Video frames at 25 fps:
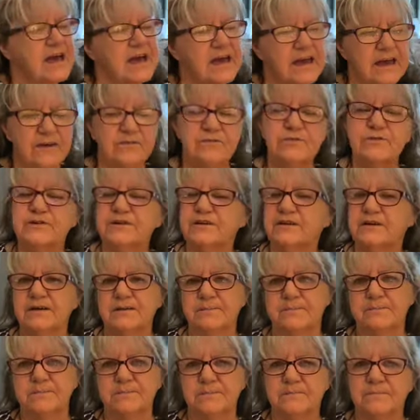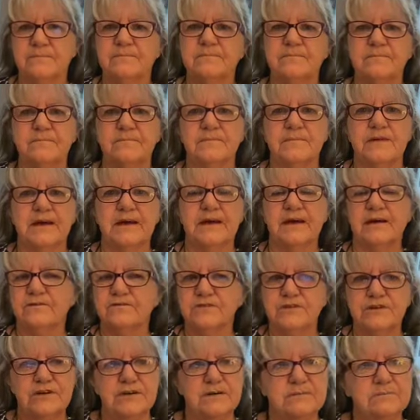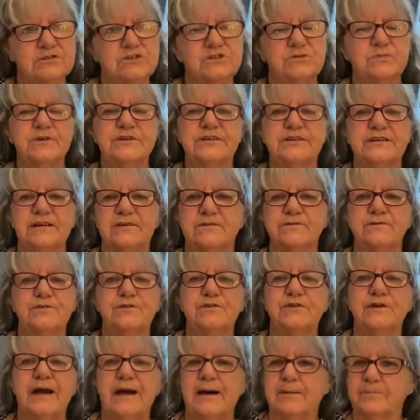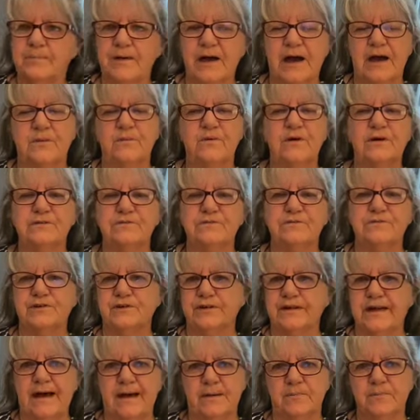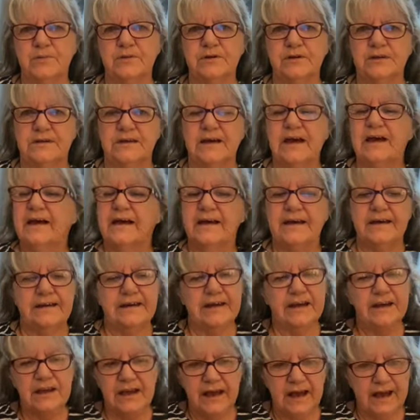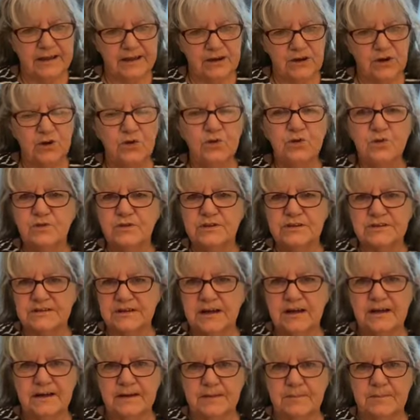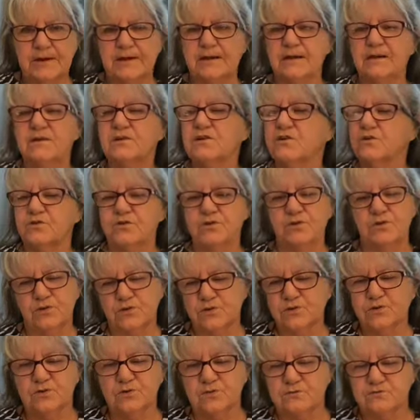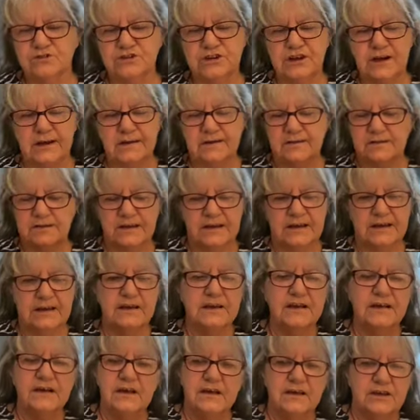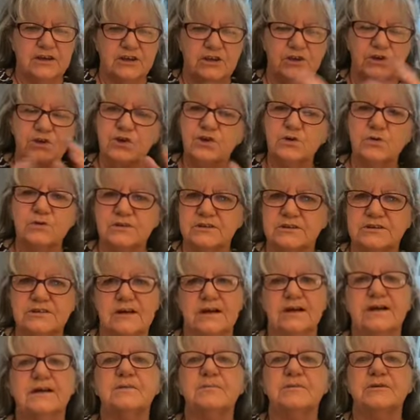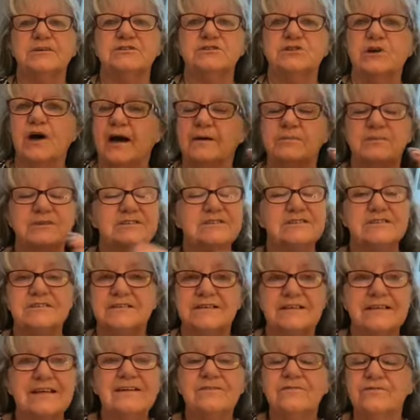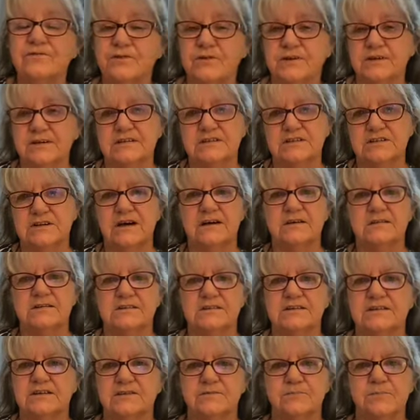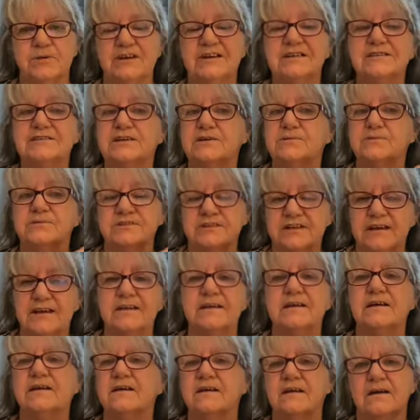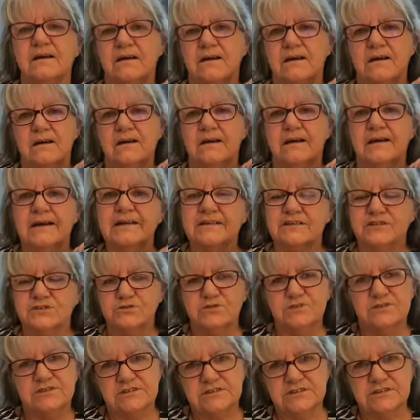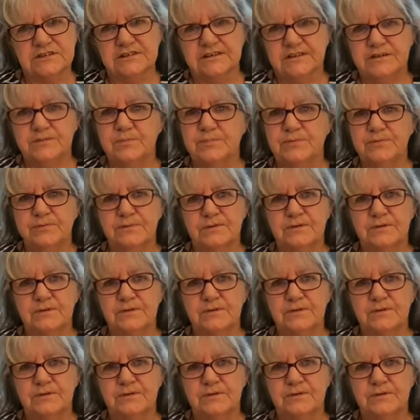Every time. Every time she went down for a nap, I went for a nap. And I, I knew the timing. You know, you know your own child. You know the timing. So I was never exhausted because I was getting extra sleep.